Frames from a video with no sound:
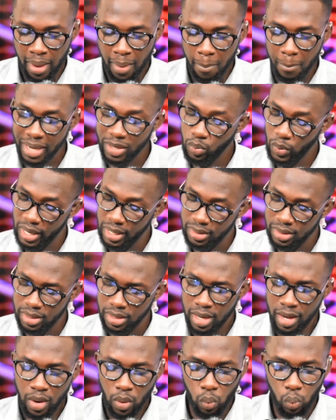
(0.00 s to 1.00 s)
But wait,
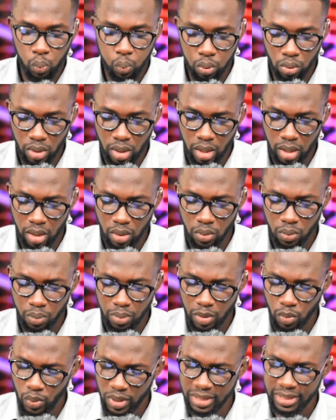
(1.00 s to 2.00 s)

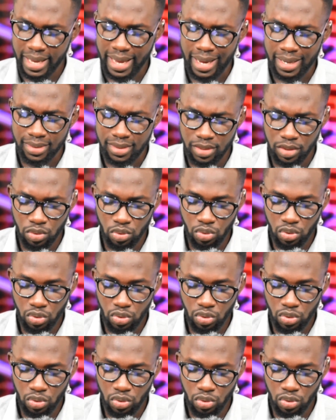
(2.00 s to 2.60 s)
but wait, guys,